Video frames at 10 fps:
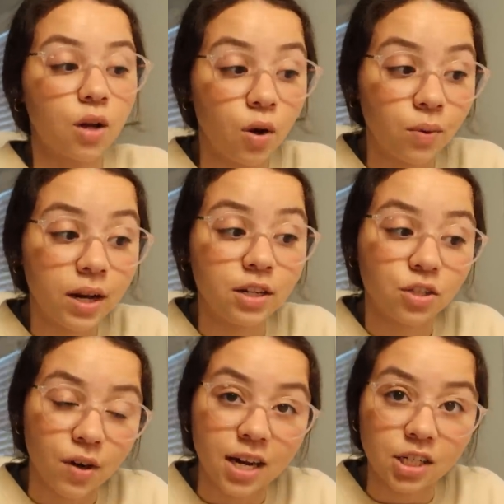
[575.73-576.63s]
own in
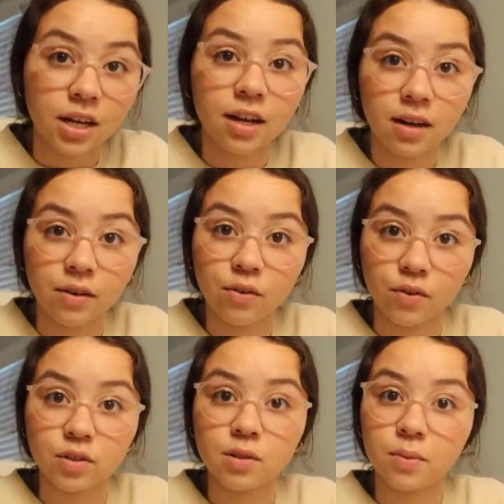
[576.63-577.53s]
tragic and
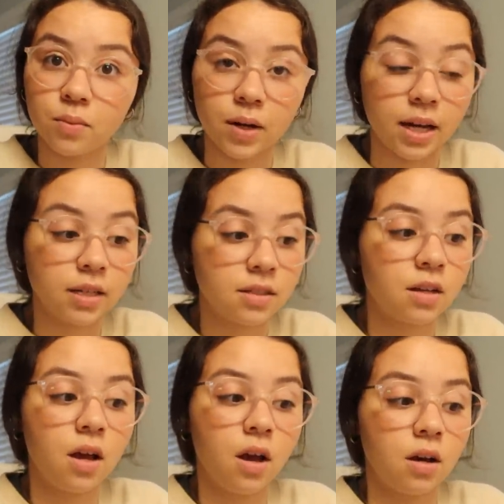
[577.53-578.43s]
irreversible ways.
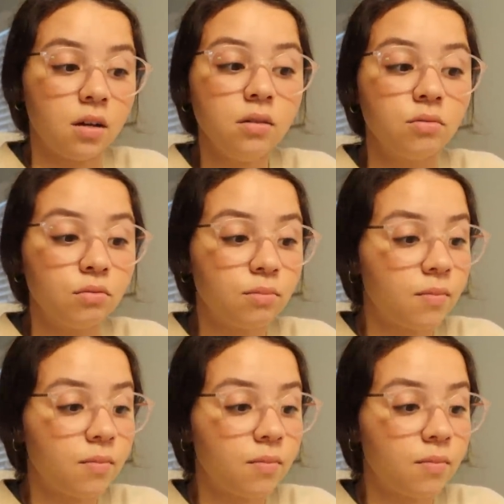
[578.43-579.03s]
Oh.